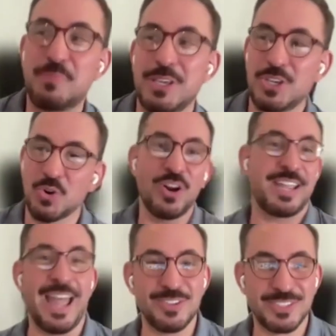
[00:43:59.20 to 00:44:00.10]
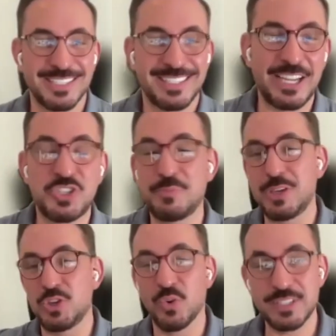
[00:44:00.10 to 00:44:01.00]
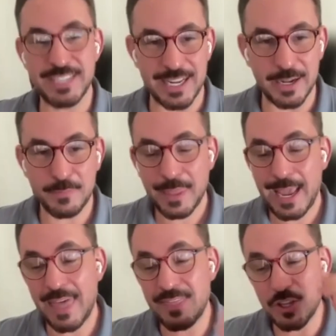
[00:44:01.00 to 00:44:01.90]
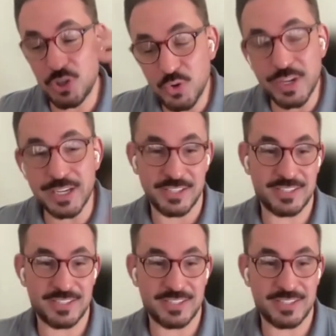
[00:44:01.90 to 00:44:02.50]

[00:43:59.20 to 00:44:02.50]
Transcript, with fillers: this should be your account. It should be your data. And then